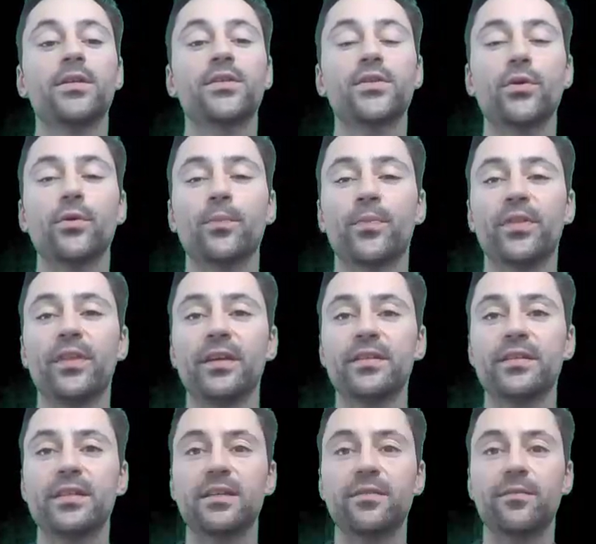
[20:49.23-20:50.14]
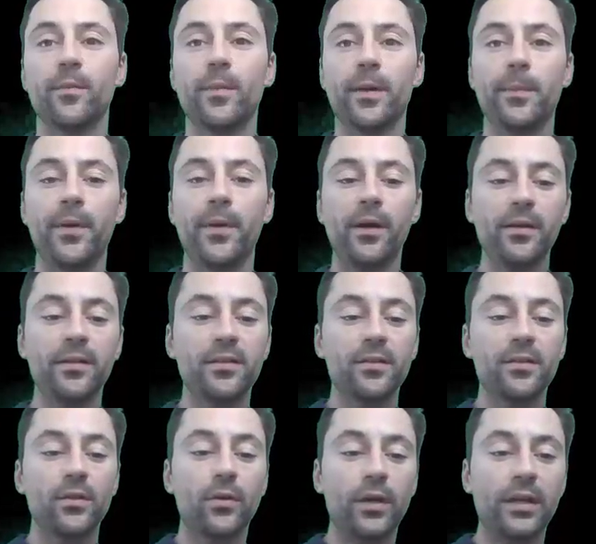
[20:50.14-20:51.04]
So that's it for my
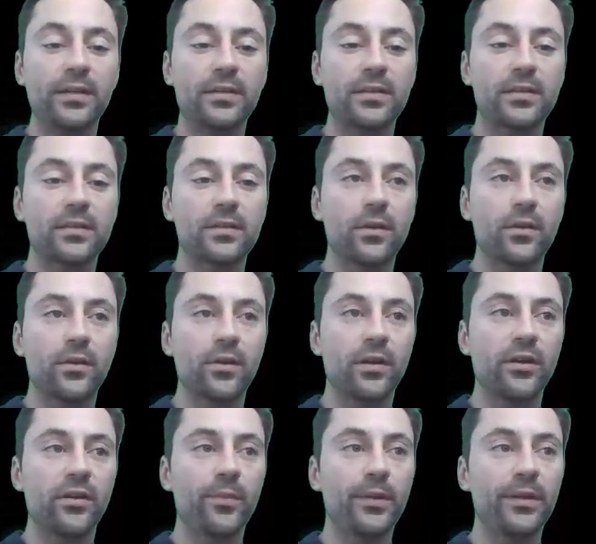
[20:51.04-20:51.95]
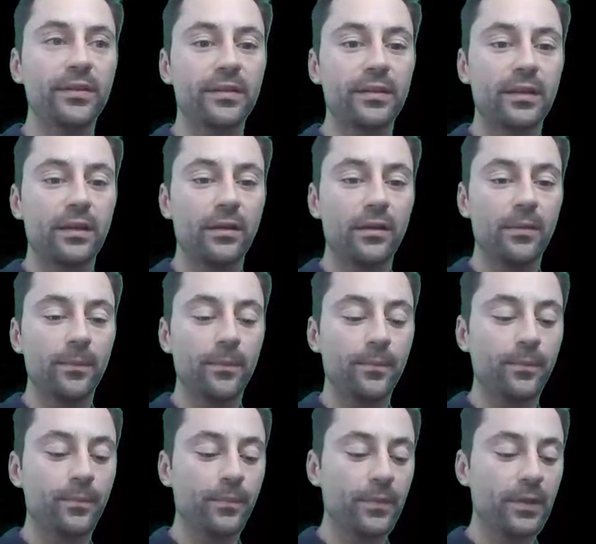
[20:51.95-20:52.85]
part. Now let's talk a little bit
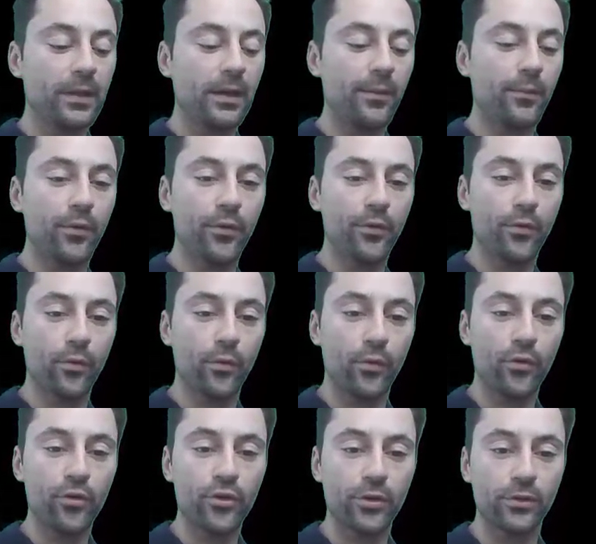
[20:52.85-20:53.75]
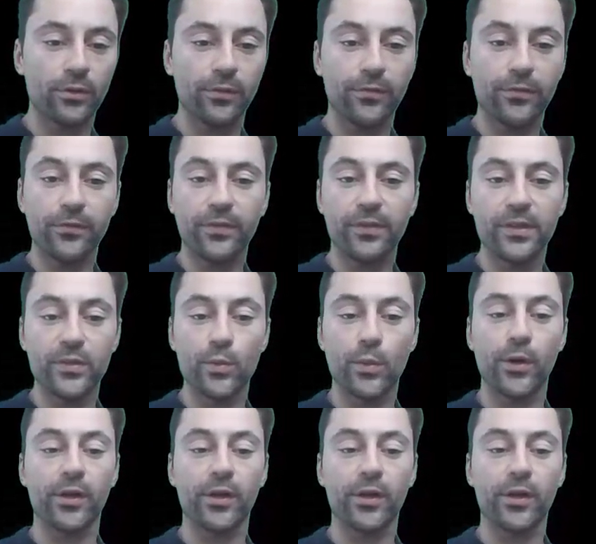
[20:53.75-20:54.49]
about the conclusion of this